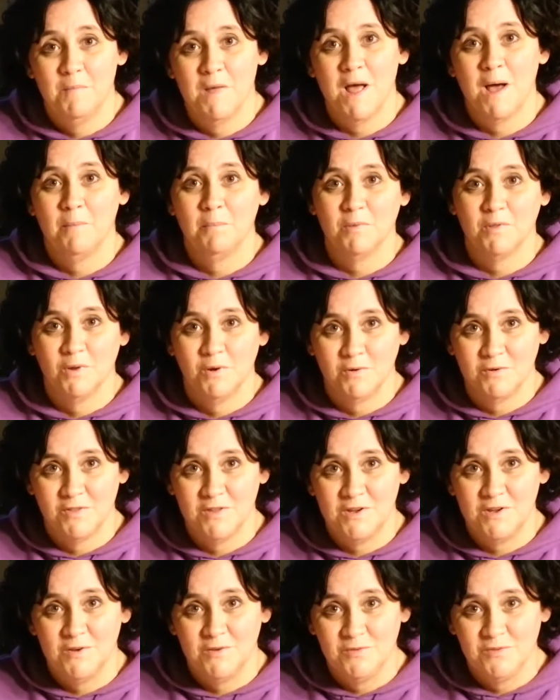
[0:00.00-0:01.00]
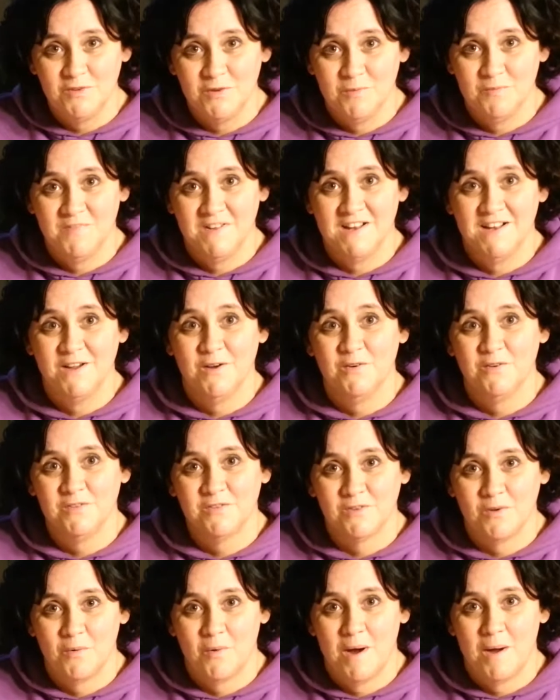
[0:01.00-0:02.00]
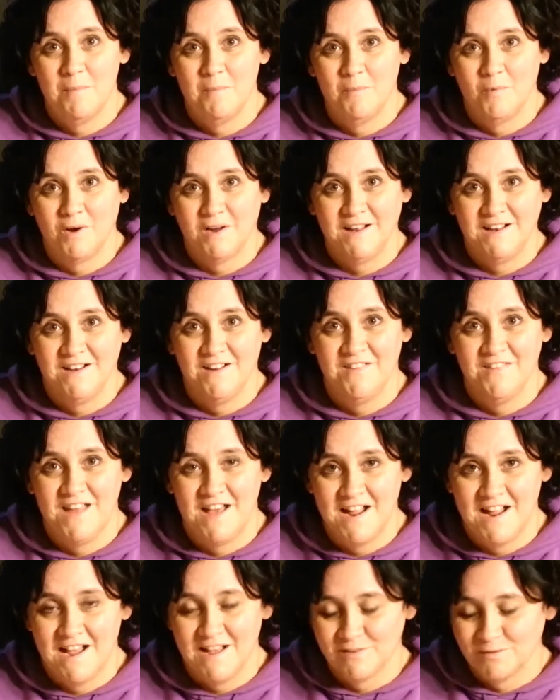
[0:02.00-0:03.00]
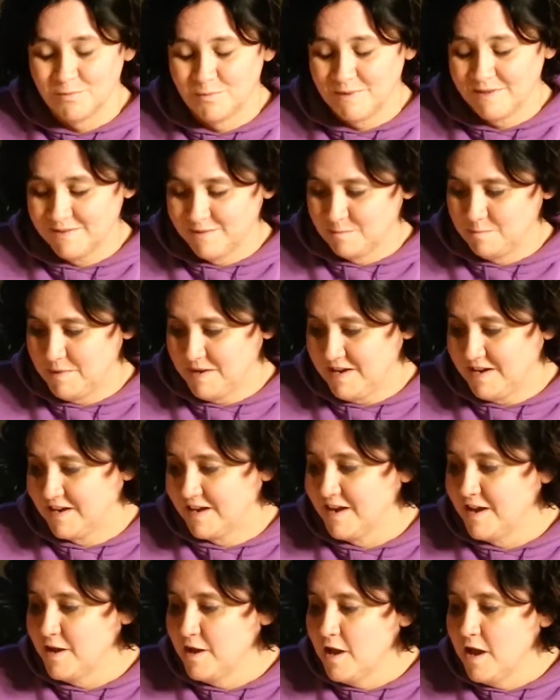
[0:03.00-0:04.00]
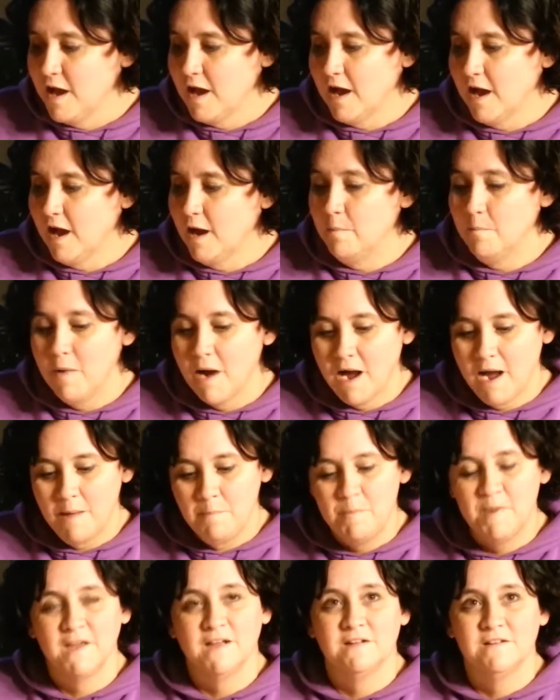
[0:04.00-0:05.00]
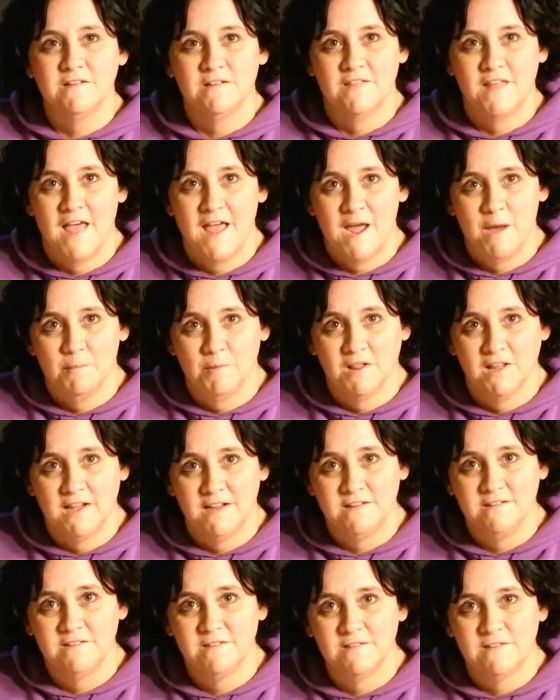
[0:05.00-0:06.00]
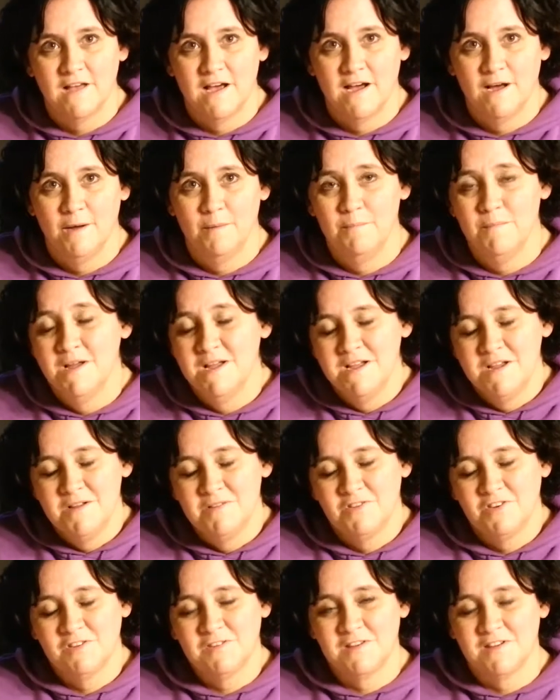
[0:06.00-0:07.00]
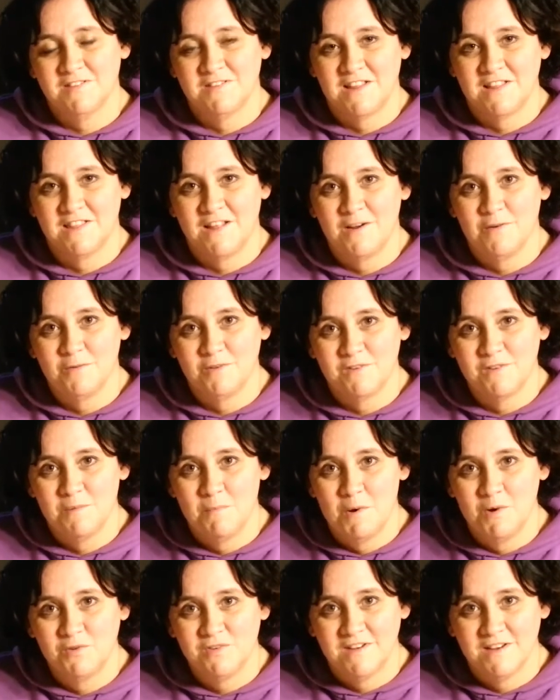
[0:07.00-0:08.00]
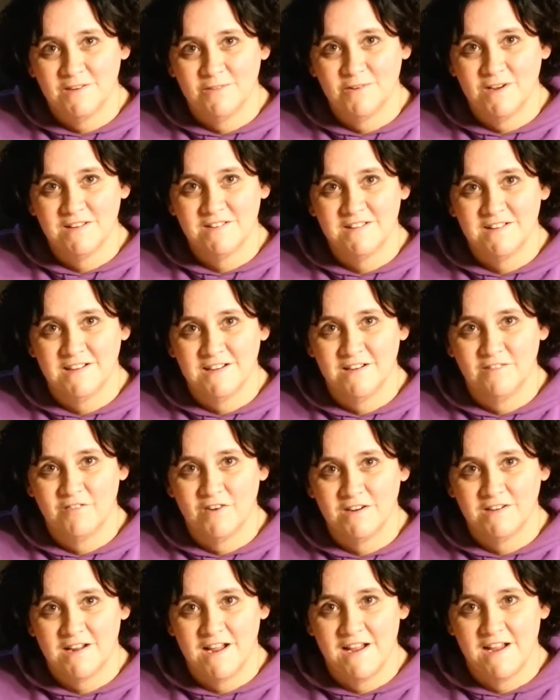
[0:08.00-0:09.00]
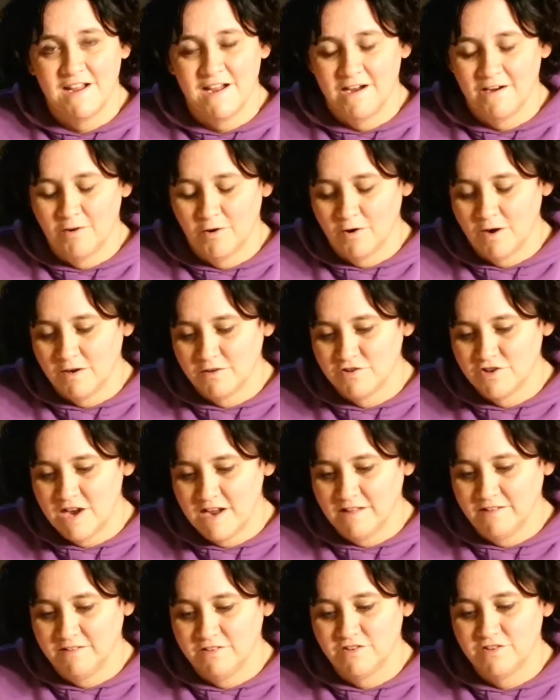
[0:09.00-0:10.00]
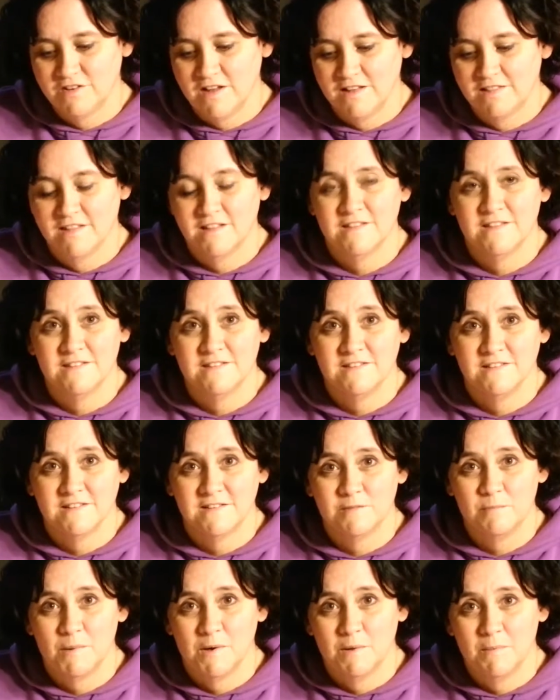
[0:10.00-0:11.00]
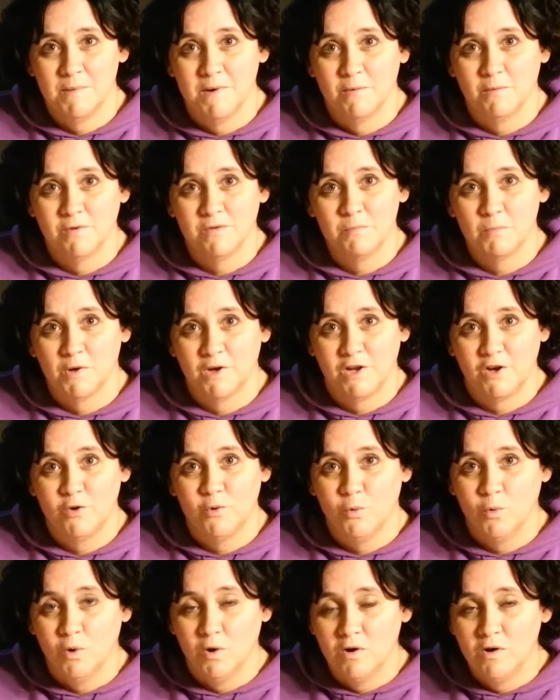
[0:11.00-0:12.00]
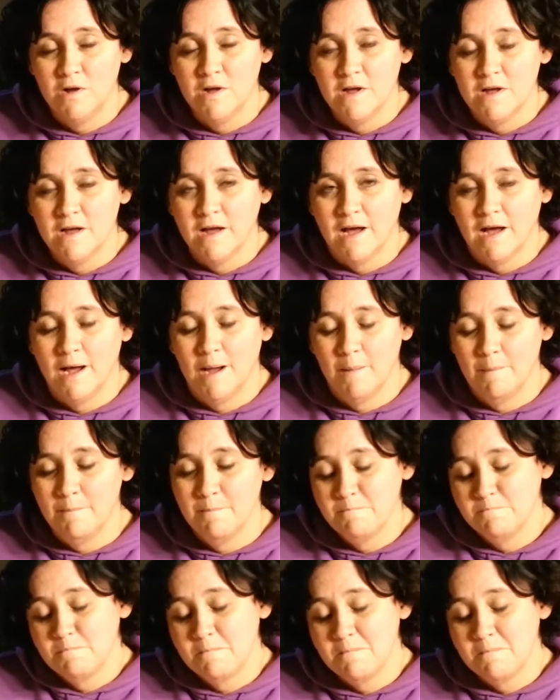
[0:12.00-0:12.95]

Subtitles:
upload the YouTube video, so I'm working on that as we speak. I picked the Amylase just because I thought it was the most interesting of our challenge. I thought this experiment was pretty cool, and